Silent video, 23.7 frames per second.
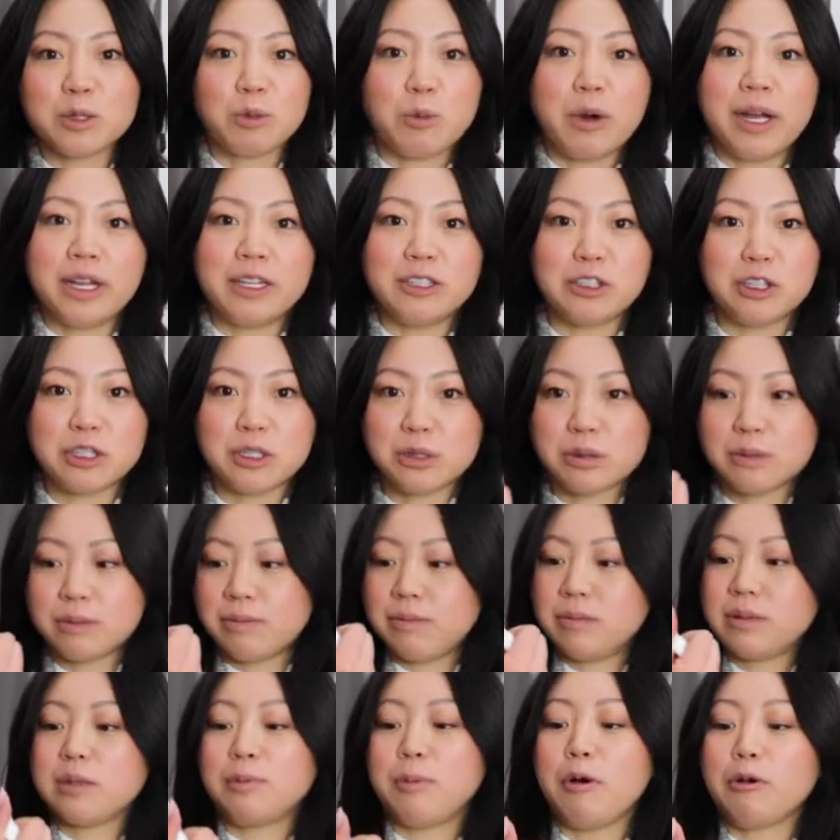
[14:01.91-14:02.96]
one just
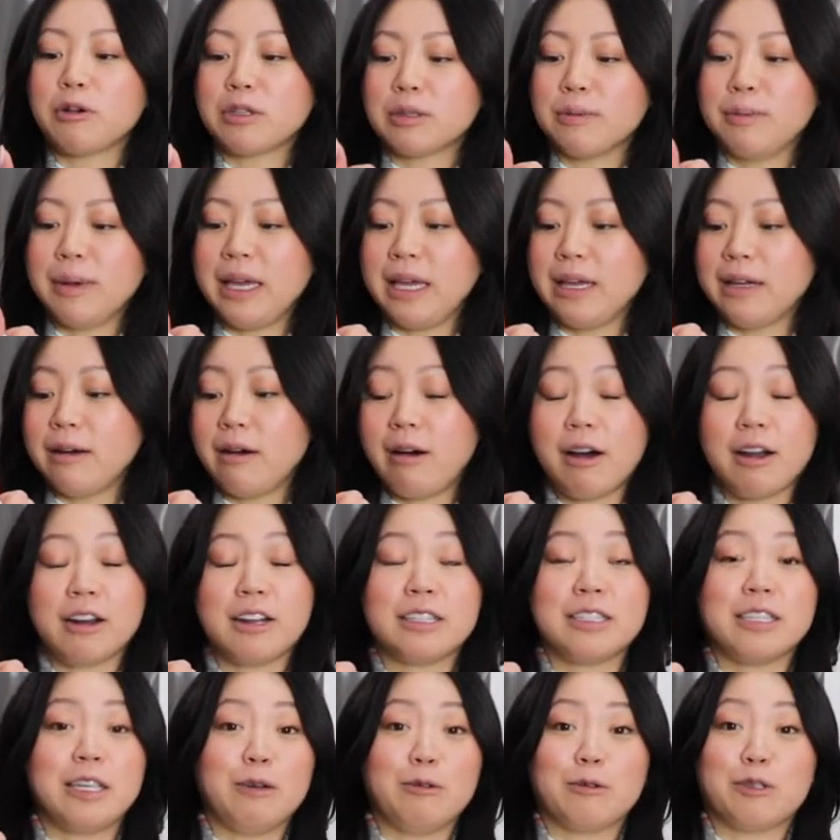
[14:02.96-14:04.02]
spoke to me.
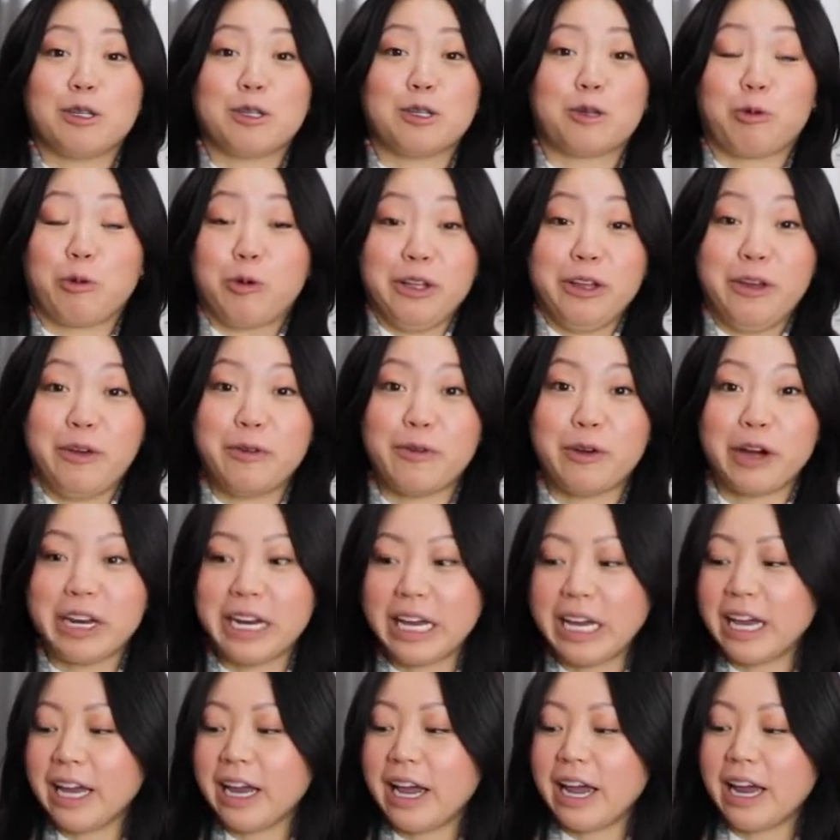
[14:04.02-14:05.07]
Honestly, it was just really
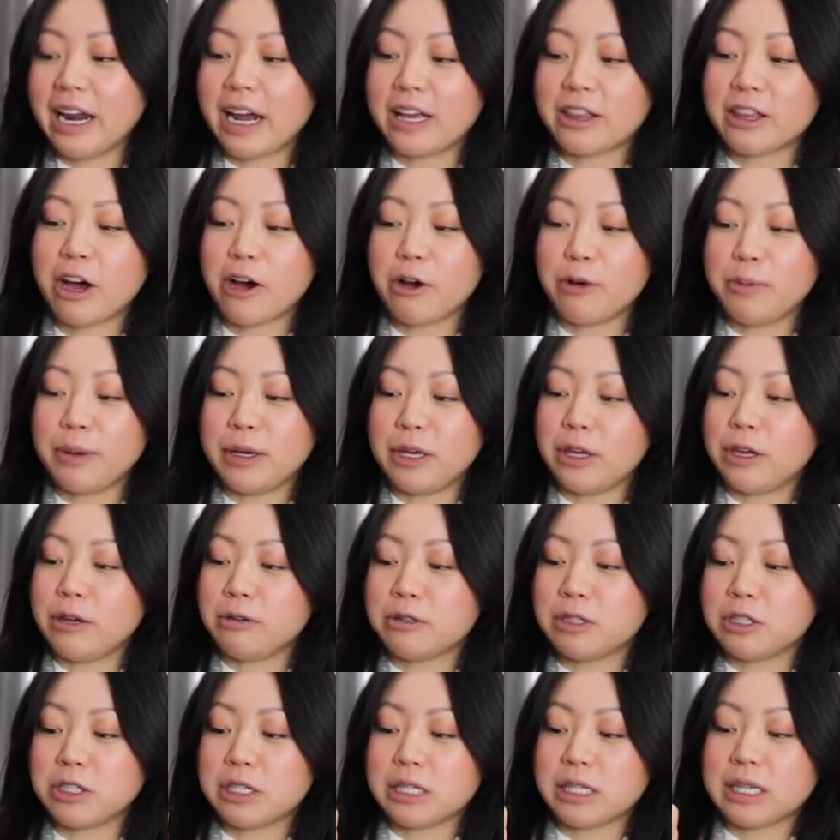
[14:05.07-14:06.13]
funny, and I thought it would be
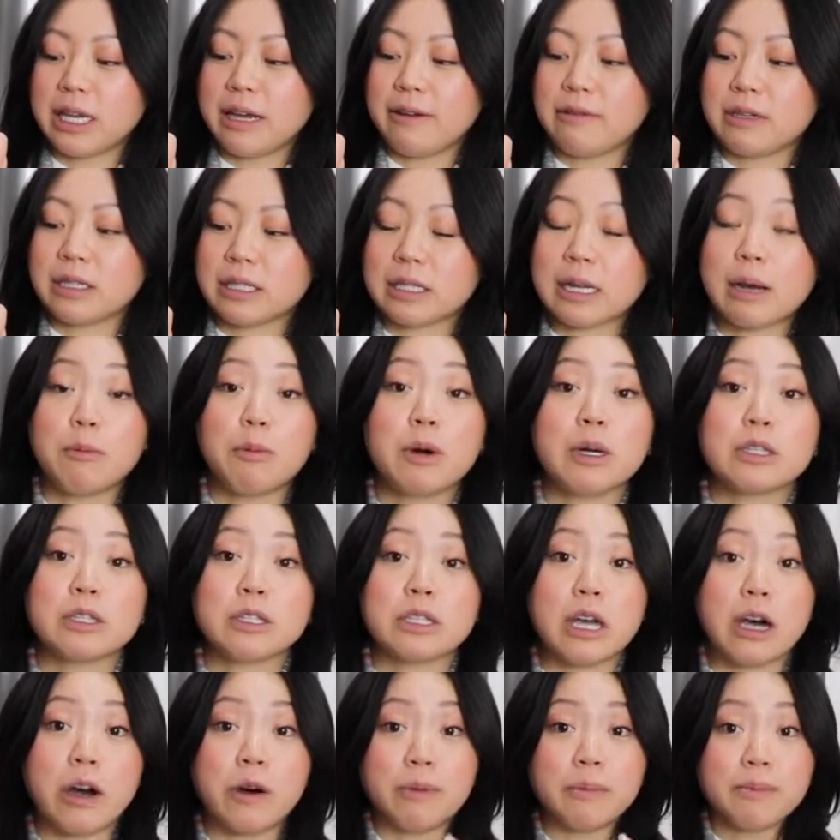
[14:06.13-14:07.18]
cute to just give to someone.
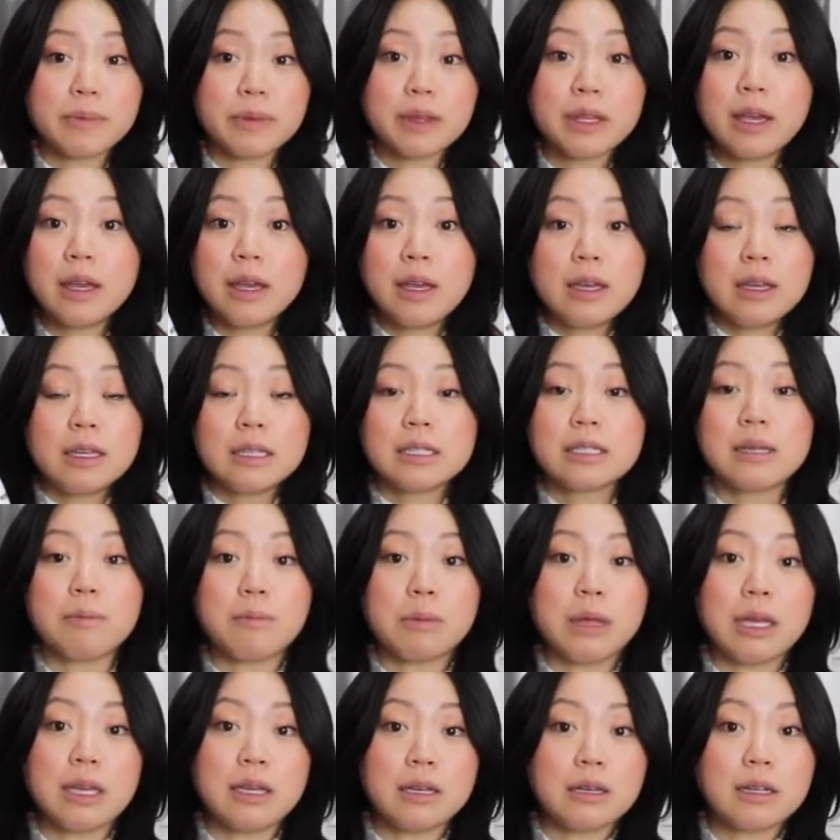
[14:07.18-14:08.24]
So
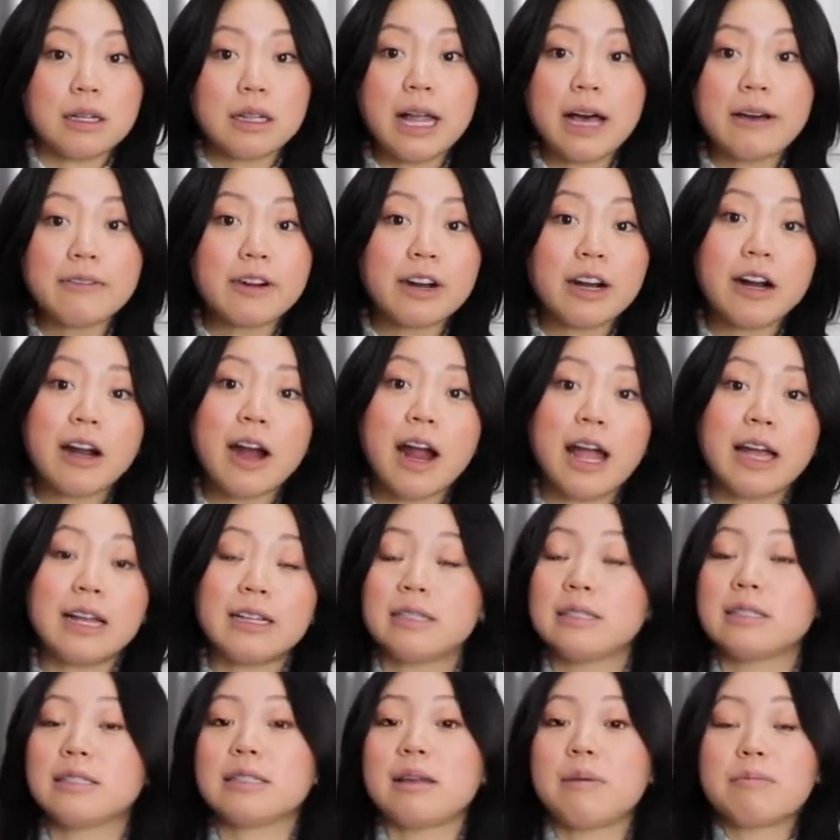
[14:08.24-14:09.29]
something clever
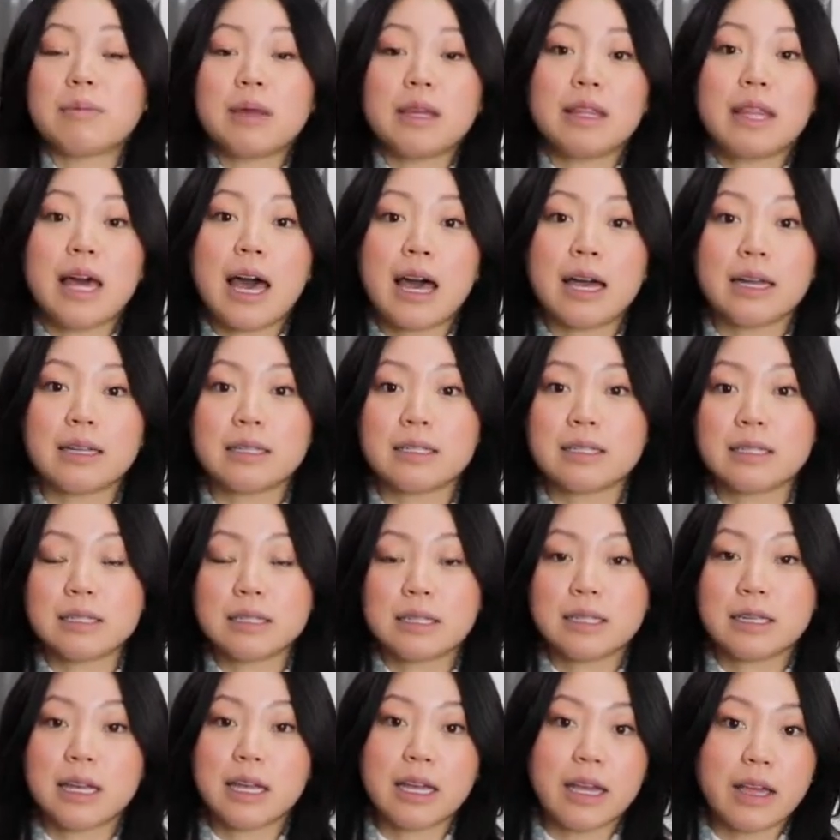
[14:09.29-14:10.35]
and something that
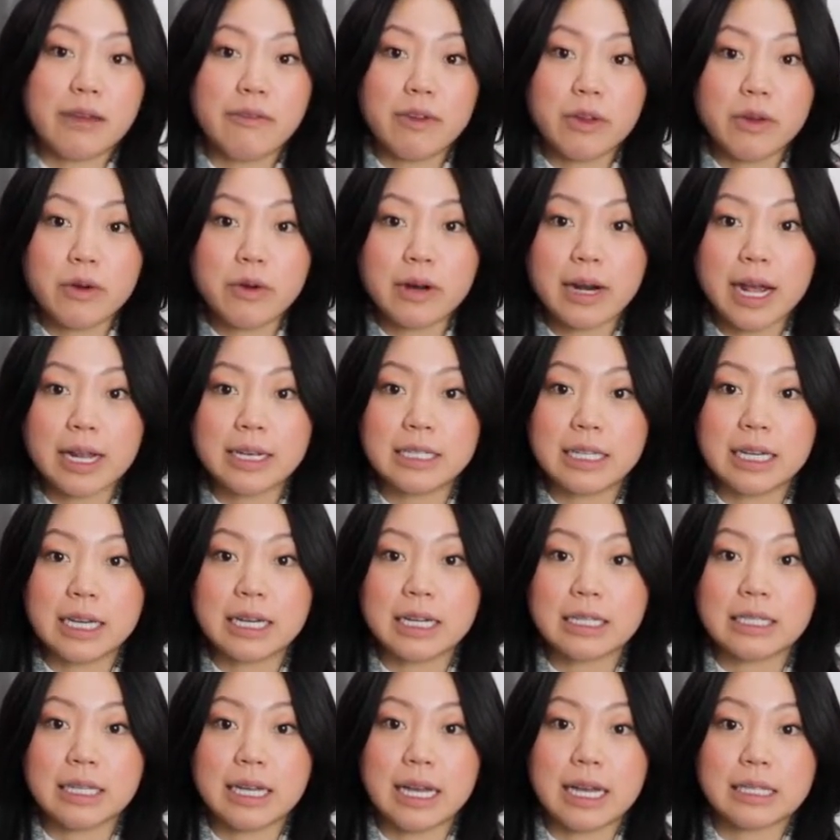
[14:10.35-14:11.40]
can give you an
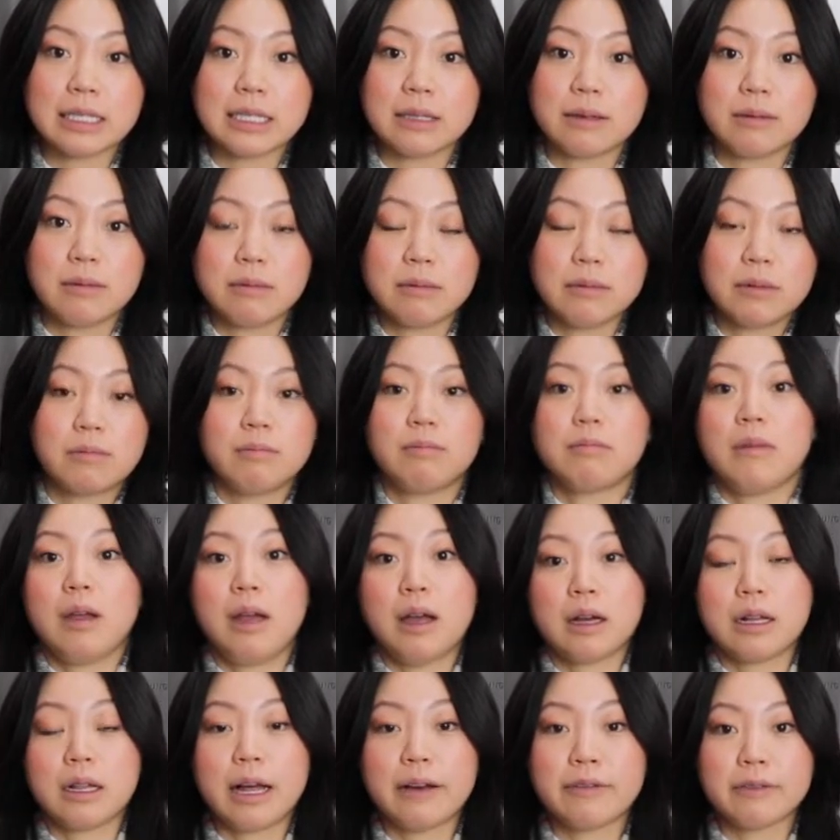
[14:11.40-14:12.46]
idea to get
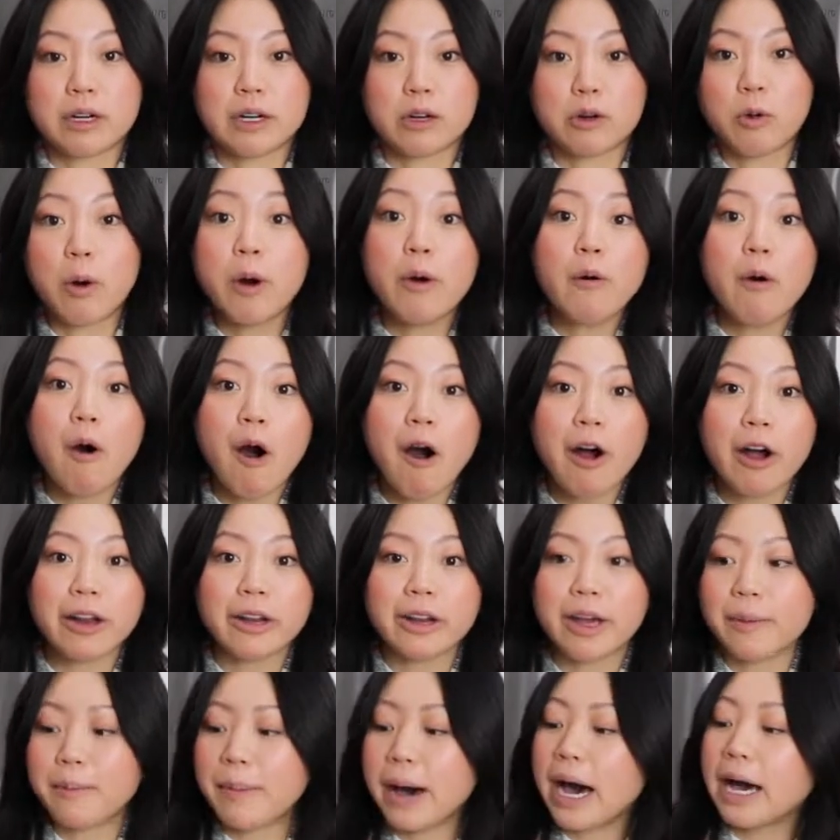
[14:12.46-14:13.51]
a clever quote
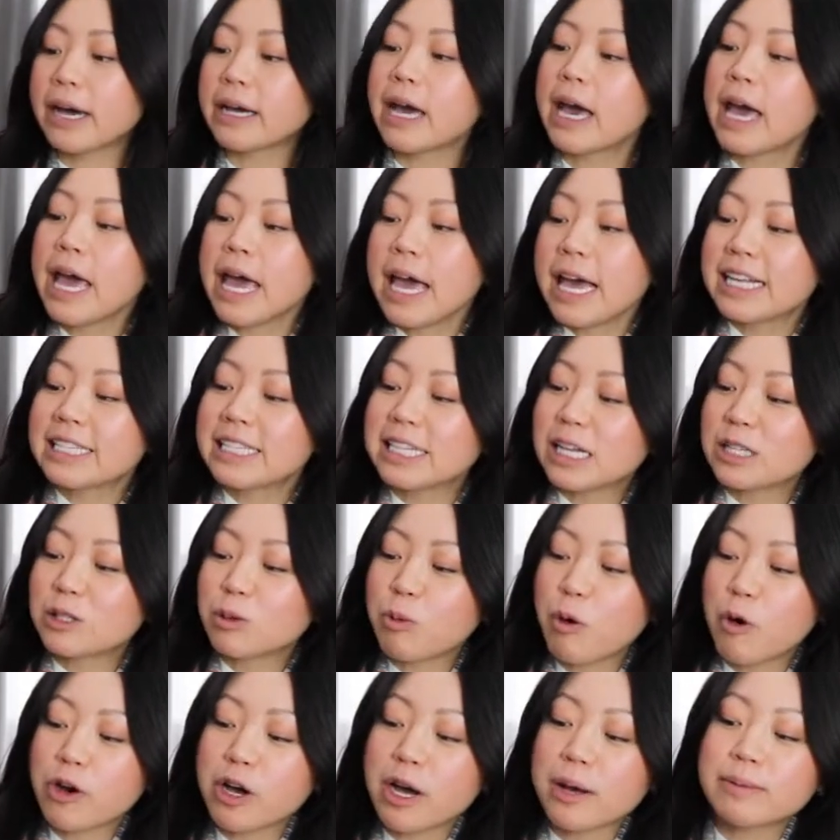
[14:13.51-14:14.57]
on a mug. It says,
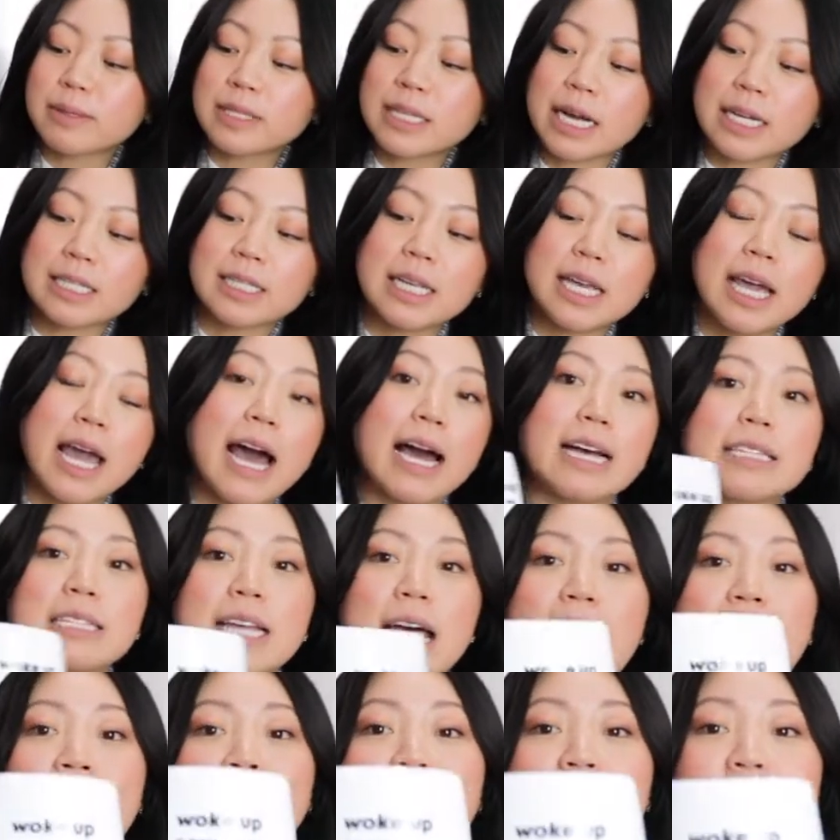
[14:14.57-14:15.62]
"Woke up sexy as
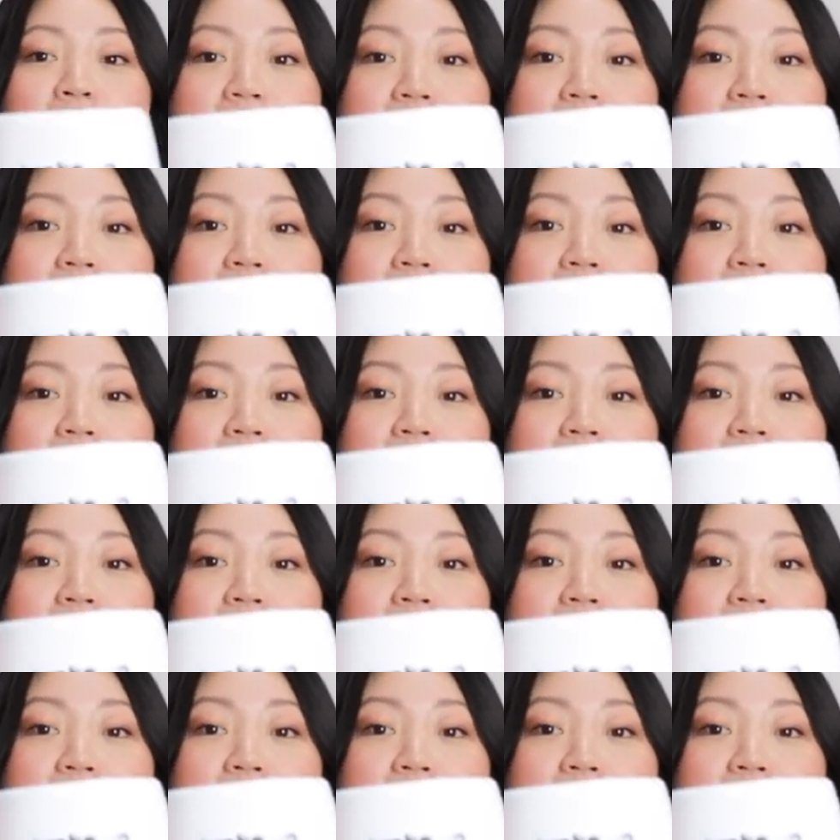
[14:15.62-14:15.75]
hell